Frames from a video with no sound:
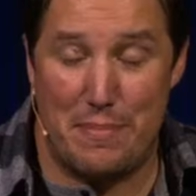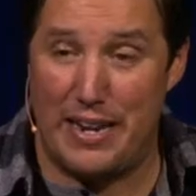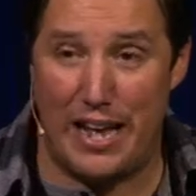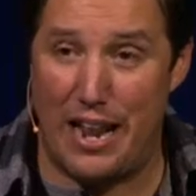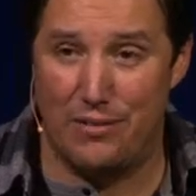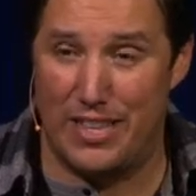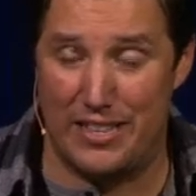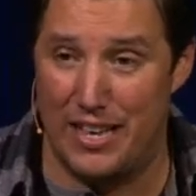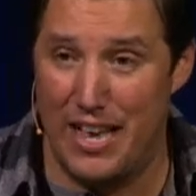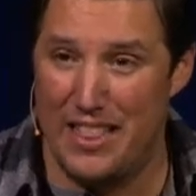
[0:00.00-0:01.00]
I don't
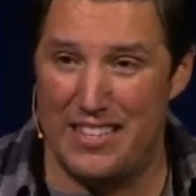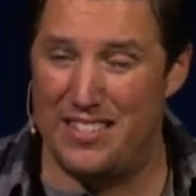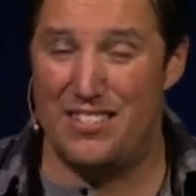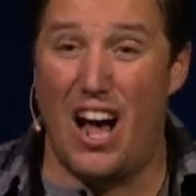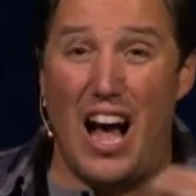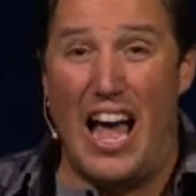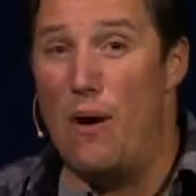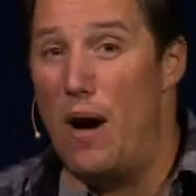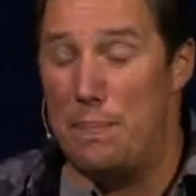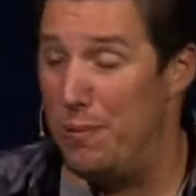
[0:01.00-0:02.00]
think, this is not
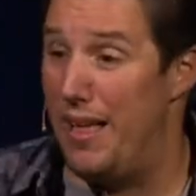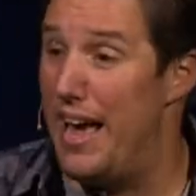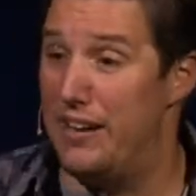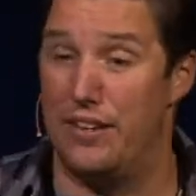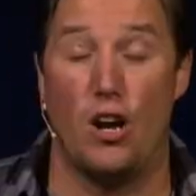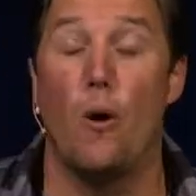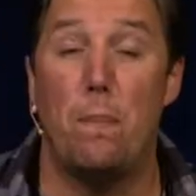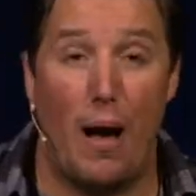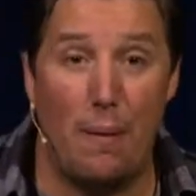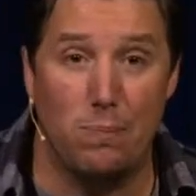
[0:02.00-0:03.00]
how I plan to go
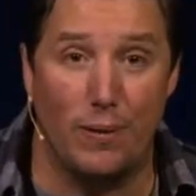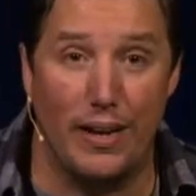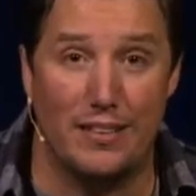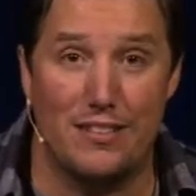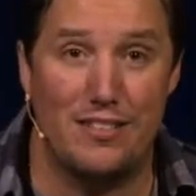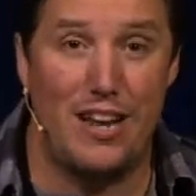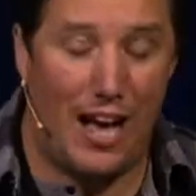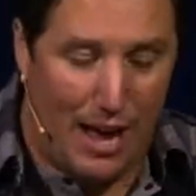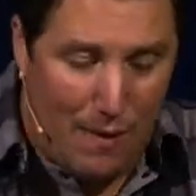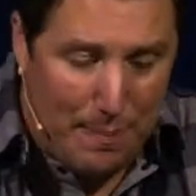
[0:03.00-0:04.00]
public. This is
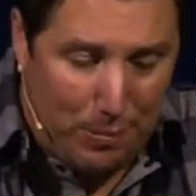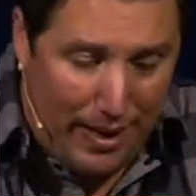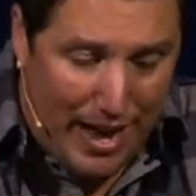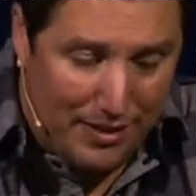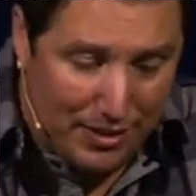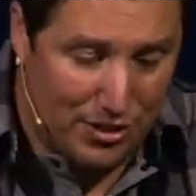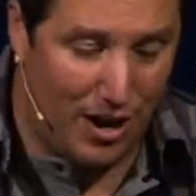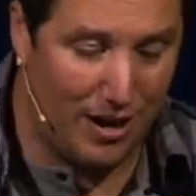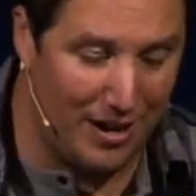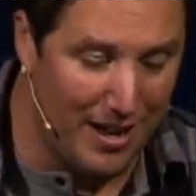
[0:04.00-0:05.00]
not how I plan to
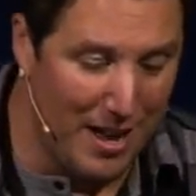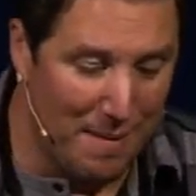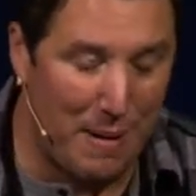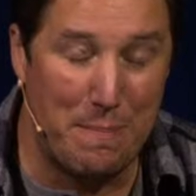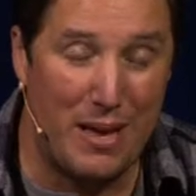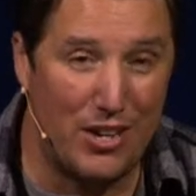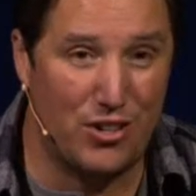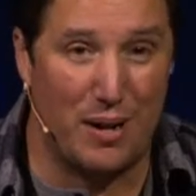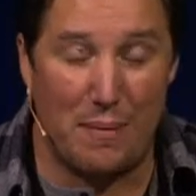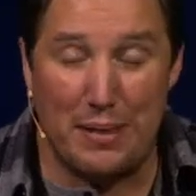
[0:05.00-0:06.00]
start my
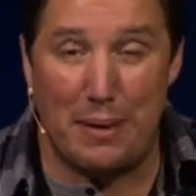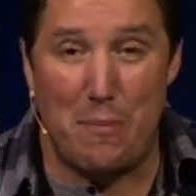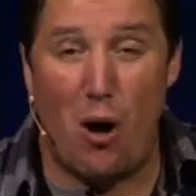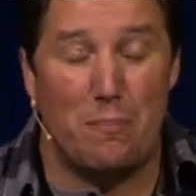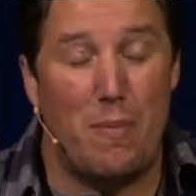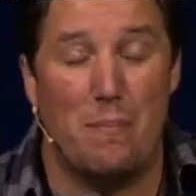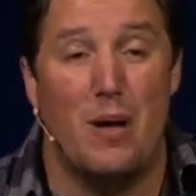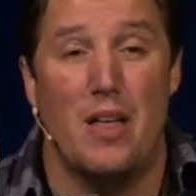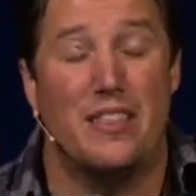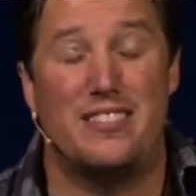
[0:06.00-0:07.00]
ministry. I mean, Mom,
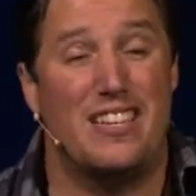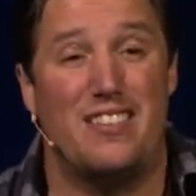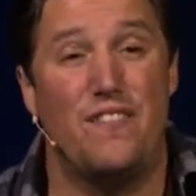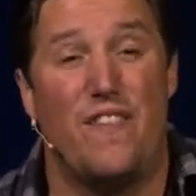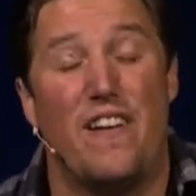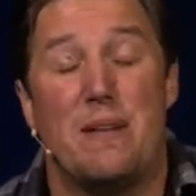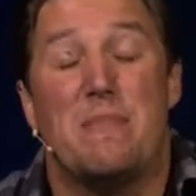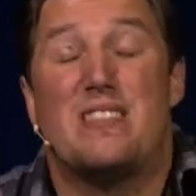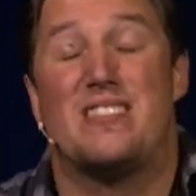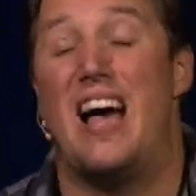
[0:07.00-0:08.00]
this isn't very
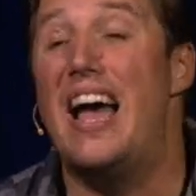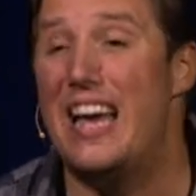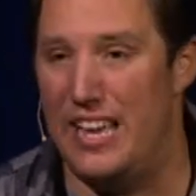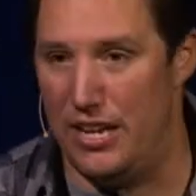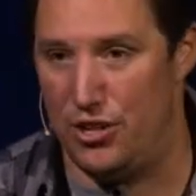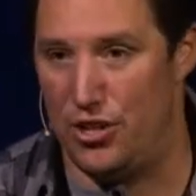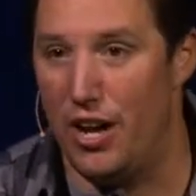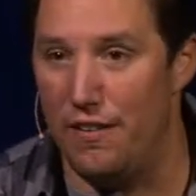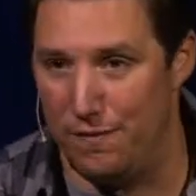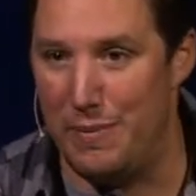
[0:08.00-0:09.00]
Messiah-ish
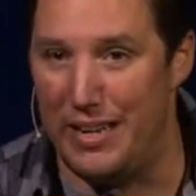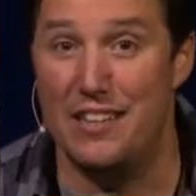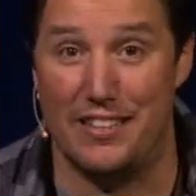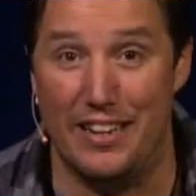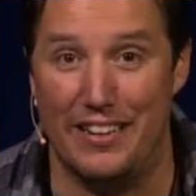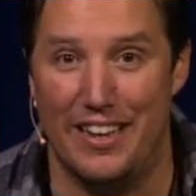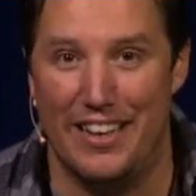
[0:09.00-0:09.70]
of me, is it?